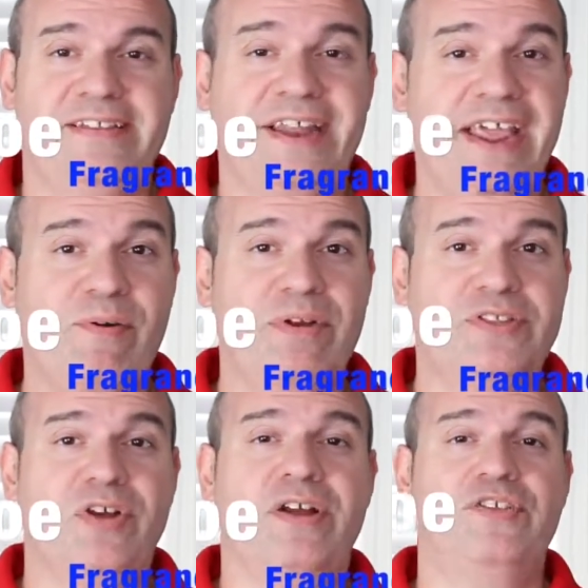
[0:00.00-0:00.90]
Today, I
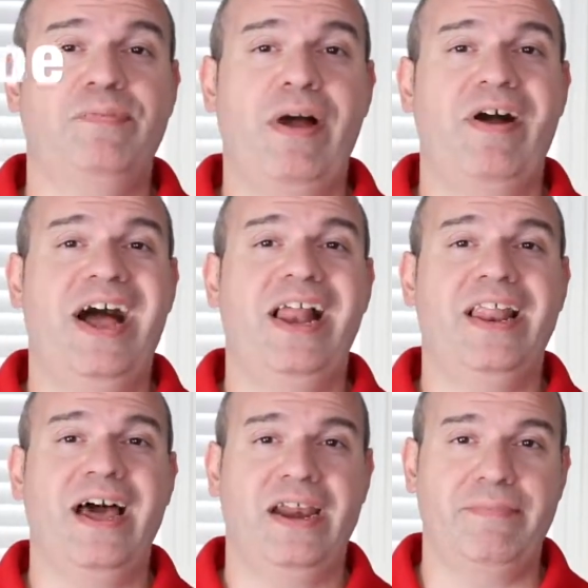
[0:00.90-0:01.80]
want to talk to you about
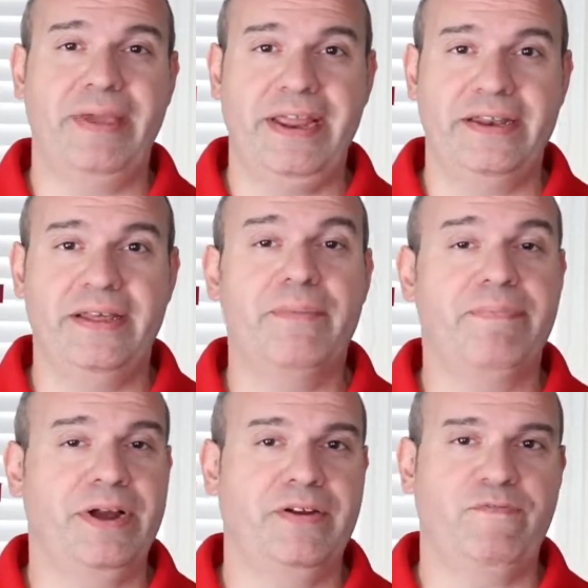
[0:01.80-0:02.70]
Haramain
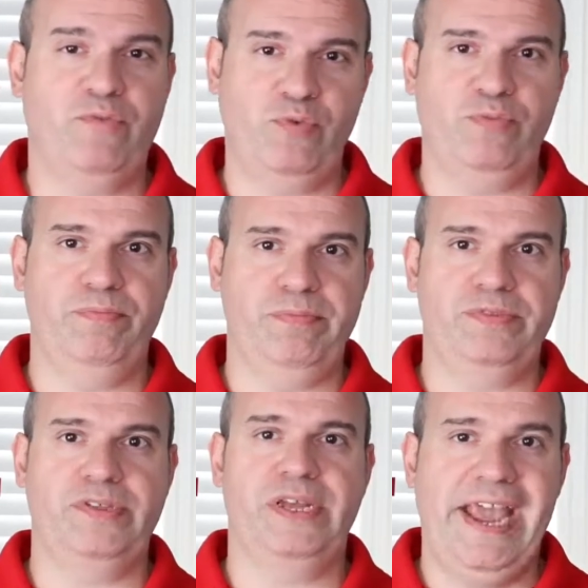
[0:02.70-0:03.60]
Perfumes.